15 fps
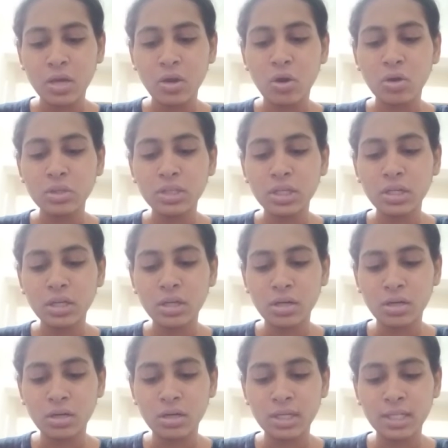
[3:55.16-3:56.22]
Other
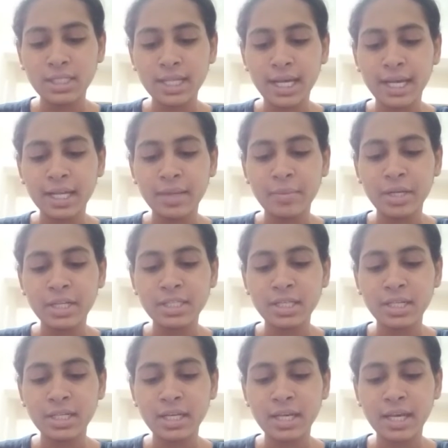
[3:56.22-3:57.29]
disagreements
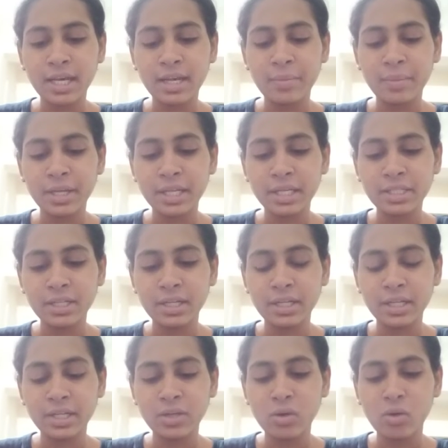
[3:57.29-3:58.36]
in care may result
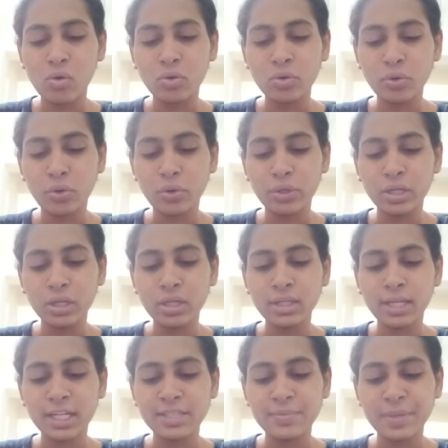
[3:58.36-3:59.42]
in a court order
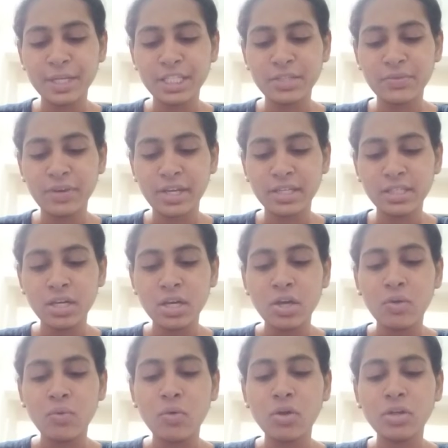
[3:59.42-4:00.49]
that specifies
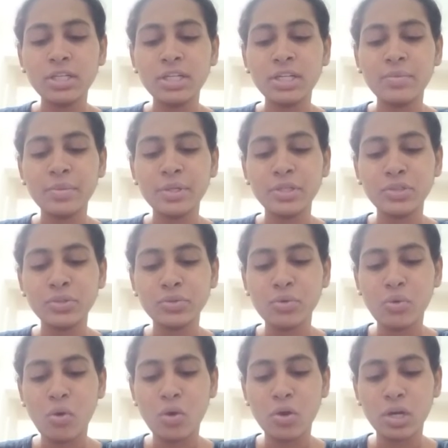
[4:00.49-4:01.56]
what treatment should
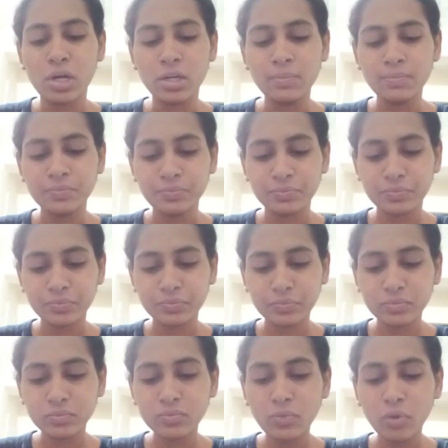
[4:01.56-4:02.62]
occur,
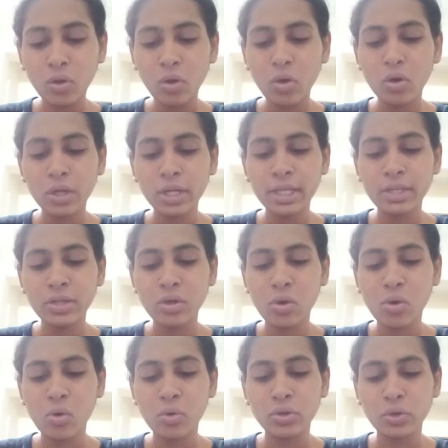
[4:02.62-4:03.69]
or in the
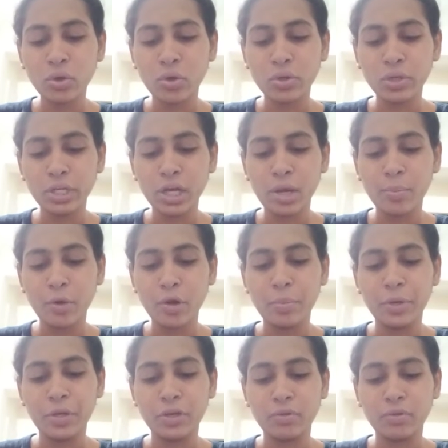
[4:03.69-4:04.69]
court order appointment